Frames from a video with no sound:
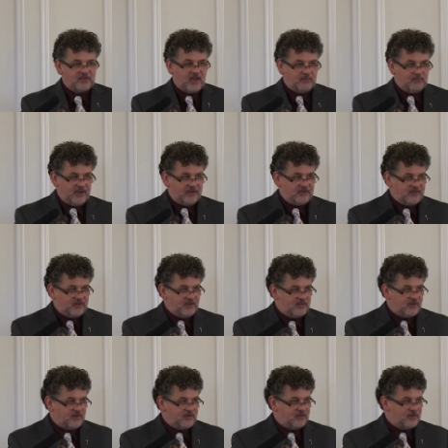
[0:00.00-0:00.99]
that blessing,
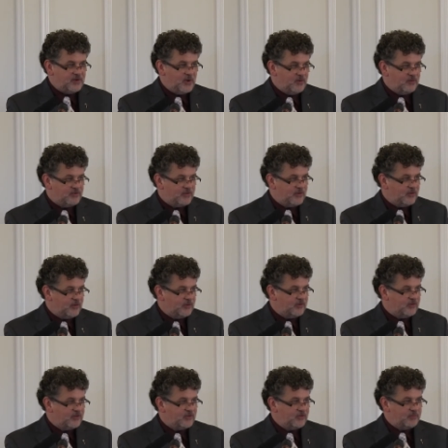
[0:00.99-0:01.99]
there is no further
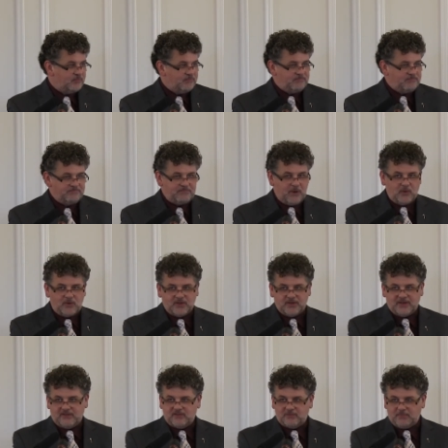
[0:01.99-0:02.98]

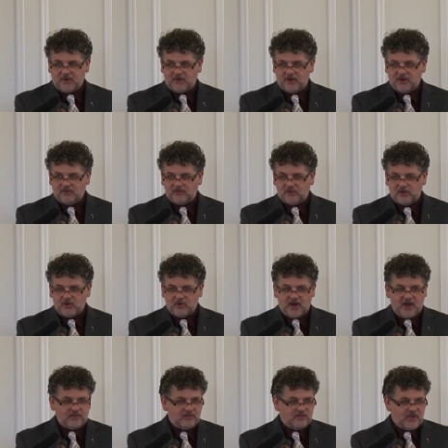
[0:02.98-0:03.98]
spoken experience for you
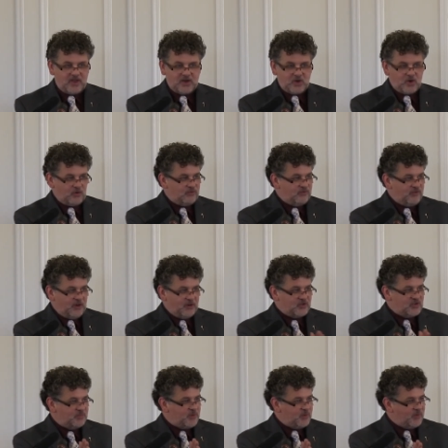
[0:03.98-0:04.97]
other than your
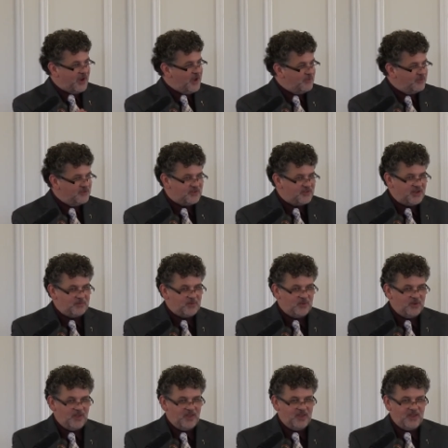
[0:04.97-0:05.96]
fellowship around the
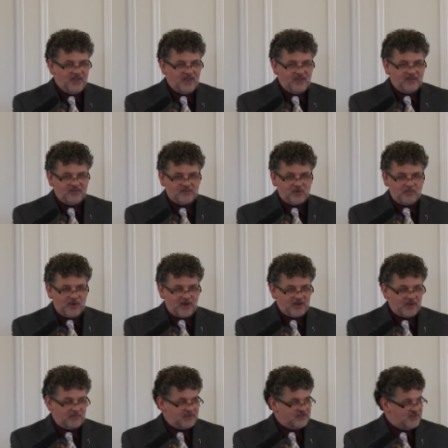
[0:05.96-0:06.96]
table. So, bon
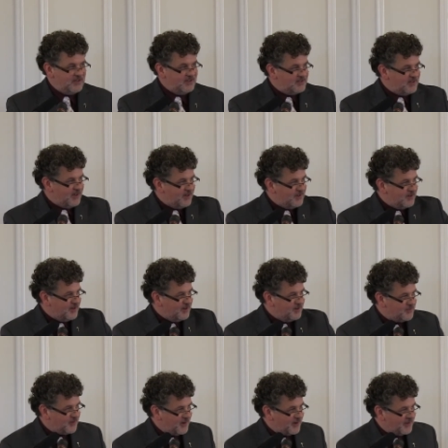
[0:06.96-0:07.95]
appetit, and
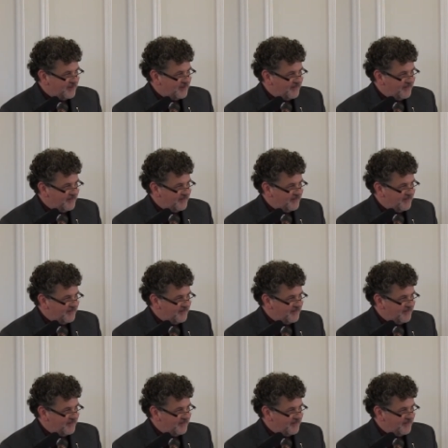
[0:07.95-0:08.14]
Frank.